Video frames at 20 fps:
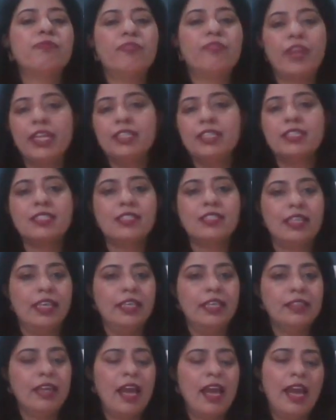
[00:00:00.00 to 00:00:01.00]
friend's
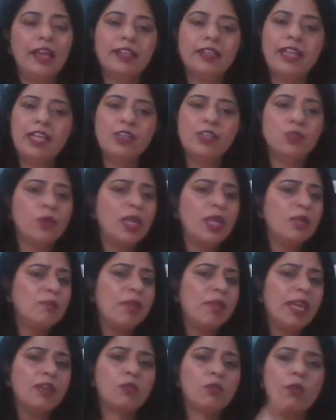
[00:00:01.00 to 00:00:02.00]
teeth and then you can
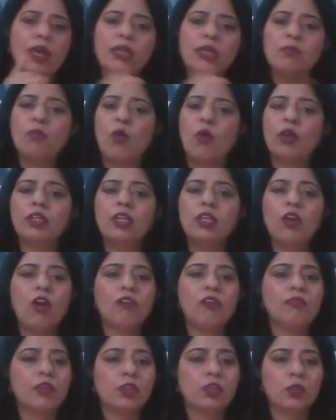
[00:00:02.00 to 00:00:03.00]
make one model
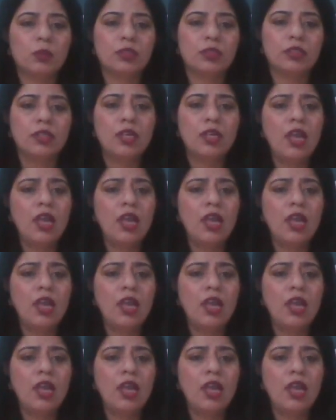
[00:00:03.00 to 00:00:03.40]
of a tooth.